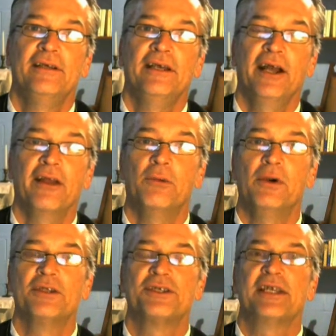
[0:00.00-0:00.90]
In other
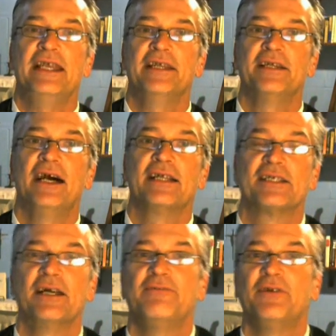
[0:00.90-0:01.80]
words, he did not
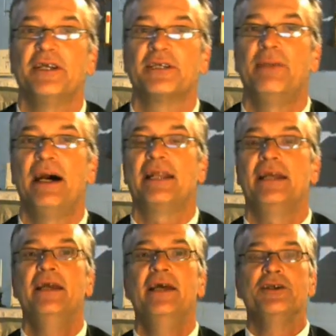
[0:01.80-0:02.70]
suffer his
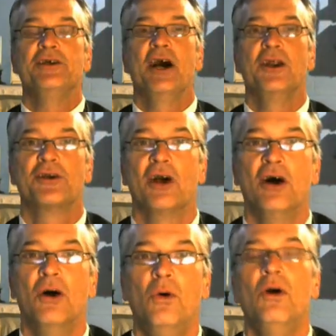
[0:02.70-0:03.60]
body to
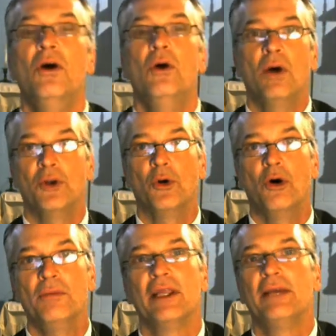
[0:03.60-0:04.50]
undergo what
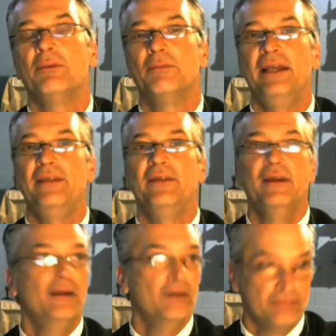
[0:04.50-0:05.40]
normally would be,
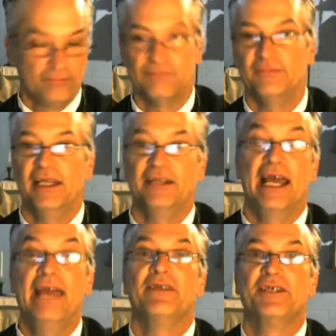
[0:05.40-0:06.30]
in
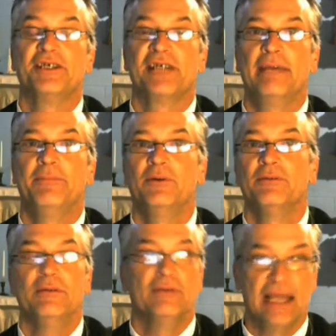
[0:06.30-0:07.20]
David's
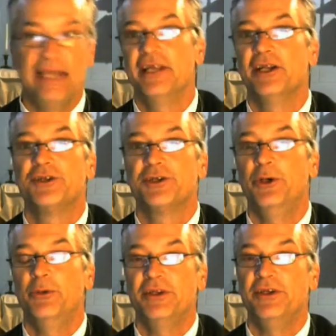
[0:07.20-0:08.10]
example, laid in a
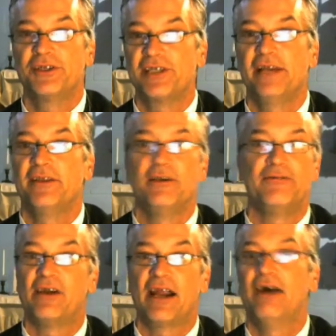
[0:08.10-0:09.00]
tomb and you stay there
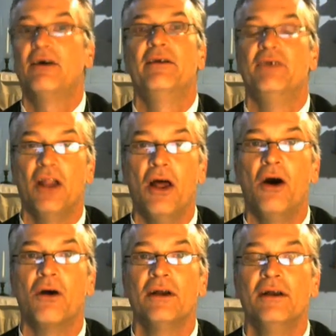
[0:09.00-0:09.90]
for however
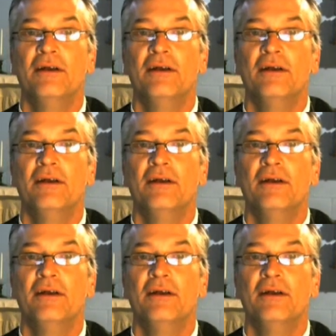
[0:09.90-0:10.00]
long.